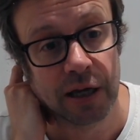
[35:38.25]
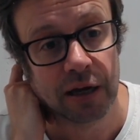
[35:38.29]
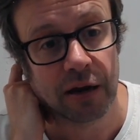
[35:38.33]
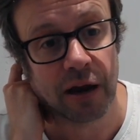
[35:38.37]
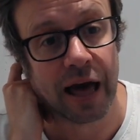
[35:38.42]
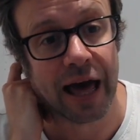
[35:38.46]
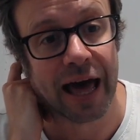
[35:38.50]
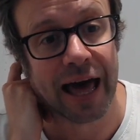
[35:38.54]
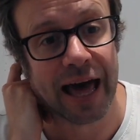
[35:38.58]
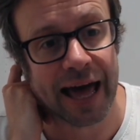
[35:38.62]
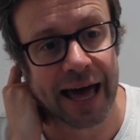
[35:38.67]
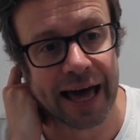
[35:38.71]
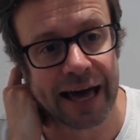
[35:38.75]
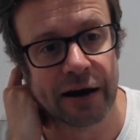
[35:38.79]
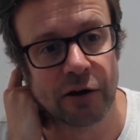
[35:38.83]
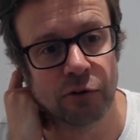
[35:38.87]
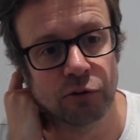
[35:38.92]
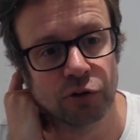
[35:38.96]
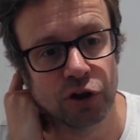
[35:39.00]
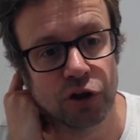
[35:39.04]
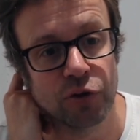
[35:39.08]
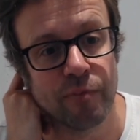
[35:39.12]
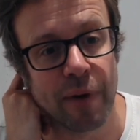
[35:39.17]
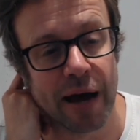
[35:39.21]
Like, how
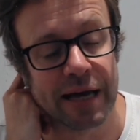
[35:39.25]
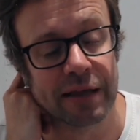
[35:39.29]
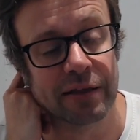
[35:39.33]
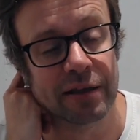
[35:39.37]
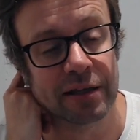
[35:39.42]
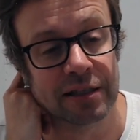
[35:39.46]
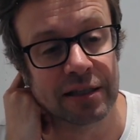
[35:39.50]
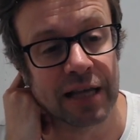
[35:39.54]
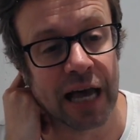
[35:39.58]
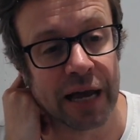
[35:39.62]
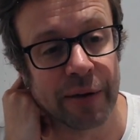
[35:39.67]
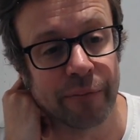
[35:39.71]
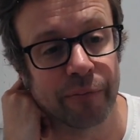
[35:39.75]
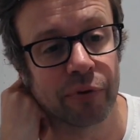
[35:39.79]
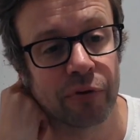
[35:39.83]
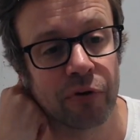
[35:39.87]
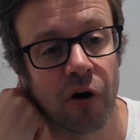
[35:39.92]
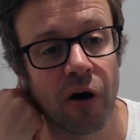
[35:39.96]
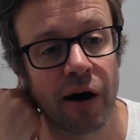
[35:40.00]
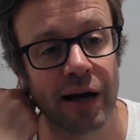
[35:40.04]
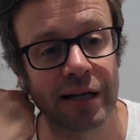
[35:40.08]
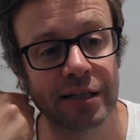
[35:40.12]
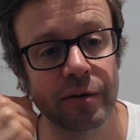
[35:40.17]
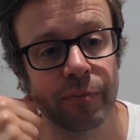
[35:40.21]
do you make the same
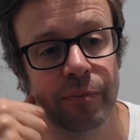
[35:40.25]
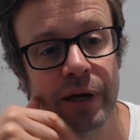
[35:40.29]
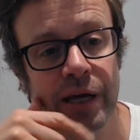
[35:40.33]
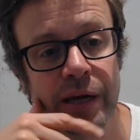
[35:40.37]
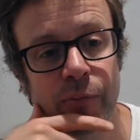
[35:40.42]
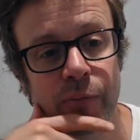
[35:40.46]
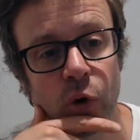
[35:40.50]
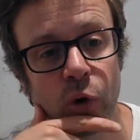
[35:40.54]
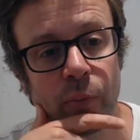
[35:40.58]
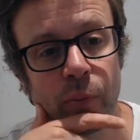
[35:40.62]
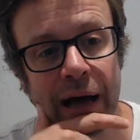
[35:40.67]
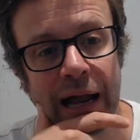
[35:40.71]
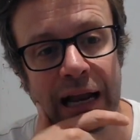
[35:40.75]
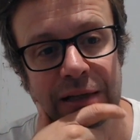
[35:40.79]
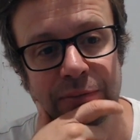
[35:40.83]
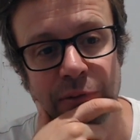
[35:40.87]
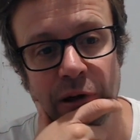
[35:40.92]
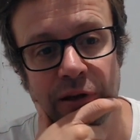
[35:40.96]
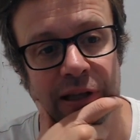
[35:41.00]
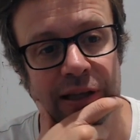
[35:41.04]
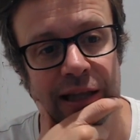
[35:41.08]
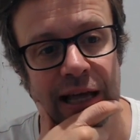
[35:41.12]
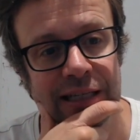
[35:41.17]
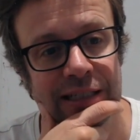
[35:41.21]
price appear more palatable?
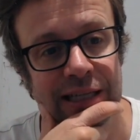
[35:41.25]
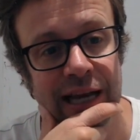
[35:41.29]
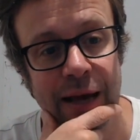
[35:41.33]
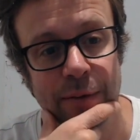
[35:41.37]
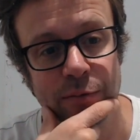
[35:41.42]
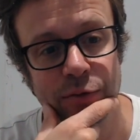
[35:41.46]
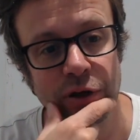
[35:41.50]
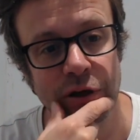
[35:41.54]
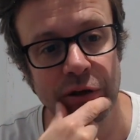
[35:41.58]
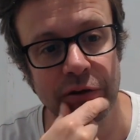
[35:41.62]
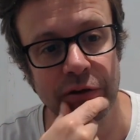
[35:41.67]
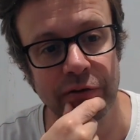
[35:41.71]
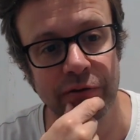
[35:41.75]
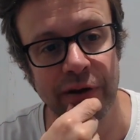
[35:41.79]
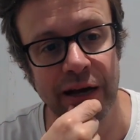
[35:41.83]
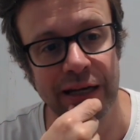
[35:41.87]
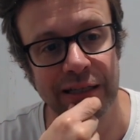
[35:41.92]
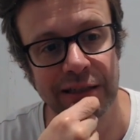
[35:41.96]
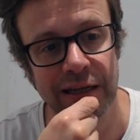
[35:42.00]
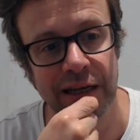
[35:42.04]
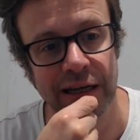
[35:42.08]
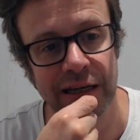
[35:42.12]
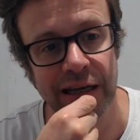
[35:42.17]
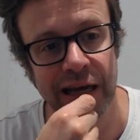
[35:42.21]
I think that's an absolutely
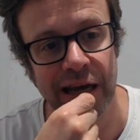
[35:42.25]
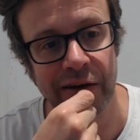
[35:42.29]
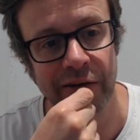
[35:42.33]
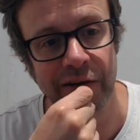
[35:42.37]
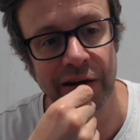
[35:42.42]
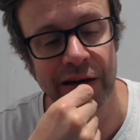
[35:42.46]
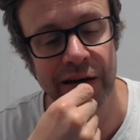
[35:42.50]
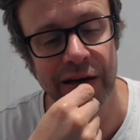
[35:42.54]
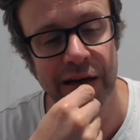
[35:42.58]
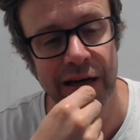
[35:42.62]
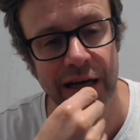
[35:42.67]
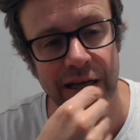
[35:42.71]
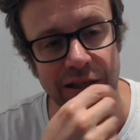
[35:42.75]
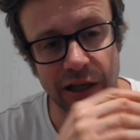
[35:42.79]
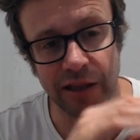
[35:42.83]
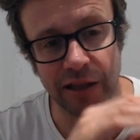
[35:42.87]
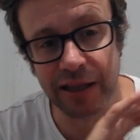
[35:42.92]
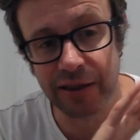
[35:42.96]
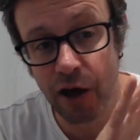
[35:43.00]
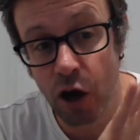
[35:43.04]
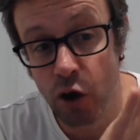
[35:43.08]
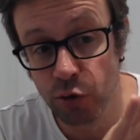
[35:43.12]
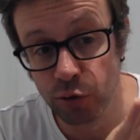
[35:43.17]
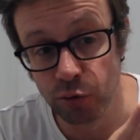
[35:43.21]
fascinating area. So I
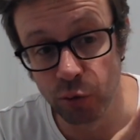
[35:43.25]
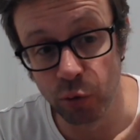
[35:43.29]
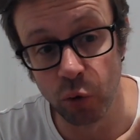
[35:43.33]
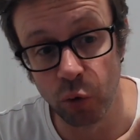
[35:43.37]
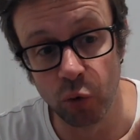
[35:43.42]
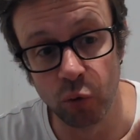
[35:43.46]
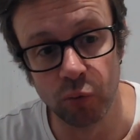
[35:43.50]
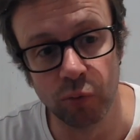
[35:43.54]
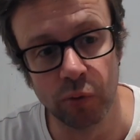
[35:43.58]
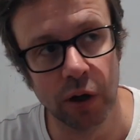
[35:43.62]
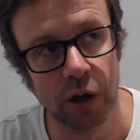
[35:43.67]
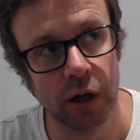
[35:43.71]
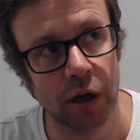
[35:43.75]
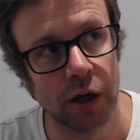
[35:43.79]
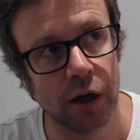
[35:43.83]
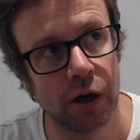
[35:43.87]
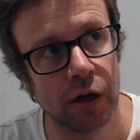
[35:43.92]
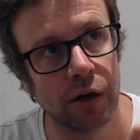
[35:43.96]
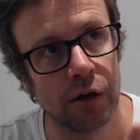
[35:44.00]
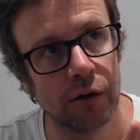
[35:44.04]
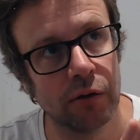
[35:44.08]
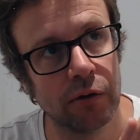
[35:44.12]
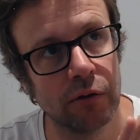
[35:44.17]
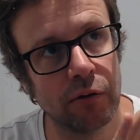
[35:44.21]
think those were all
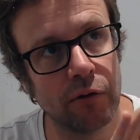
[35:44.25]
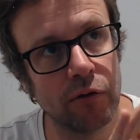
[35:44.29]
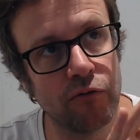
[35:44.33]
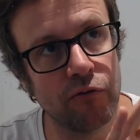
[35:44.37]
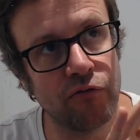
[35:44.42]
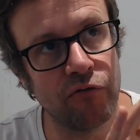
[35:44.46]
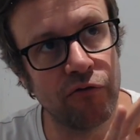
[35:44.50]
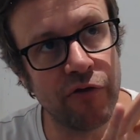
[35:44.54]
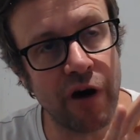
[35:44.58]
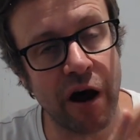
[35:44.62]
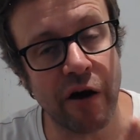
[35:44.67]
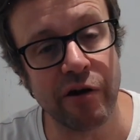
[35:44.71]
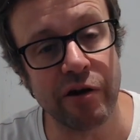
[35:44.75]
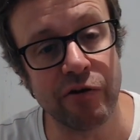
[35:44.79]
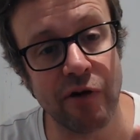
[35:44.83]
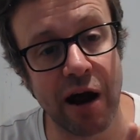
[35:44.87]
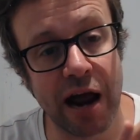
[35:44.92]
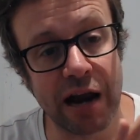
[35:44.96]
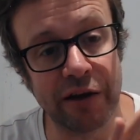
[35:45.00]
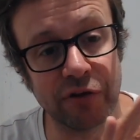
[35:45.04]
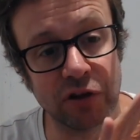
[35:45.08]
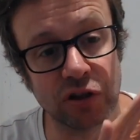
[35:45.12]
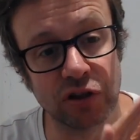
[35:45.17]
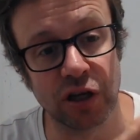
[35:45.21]
very
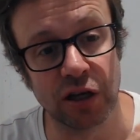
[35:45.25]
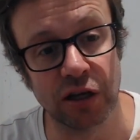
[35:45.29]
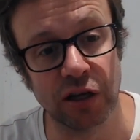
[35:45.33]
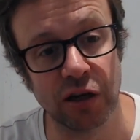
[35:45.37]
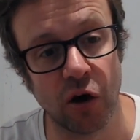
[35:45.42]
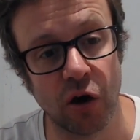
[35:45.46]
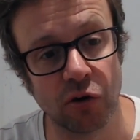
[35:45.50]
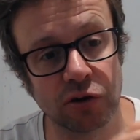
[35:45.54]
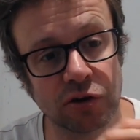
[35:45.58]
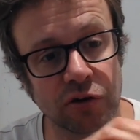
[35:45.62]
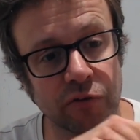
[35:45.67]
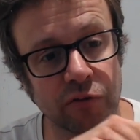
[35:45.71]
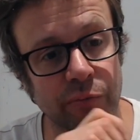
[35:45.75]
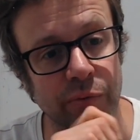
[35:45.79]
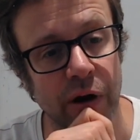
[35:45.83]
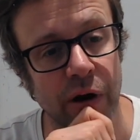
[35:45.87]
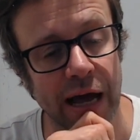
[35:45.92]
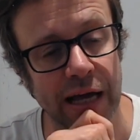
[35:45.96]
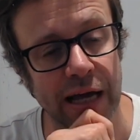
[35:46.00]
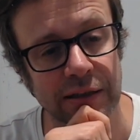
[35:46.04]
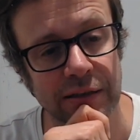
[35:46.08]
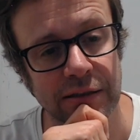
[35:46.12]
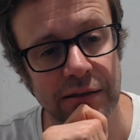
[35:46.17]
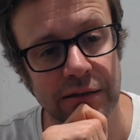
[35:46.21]
relevant to lots of
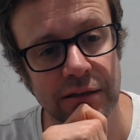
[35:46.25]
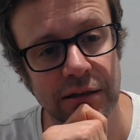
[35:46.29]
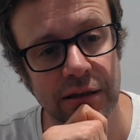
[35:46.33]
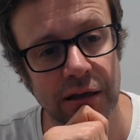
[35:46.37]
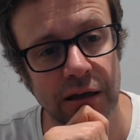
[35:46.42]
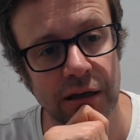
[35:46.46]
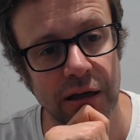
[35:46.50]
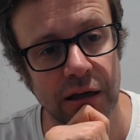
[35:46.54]
brands.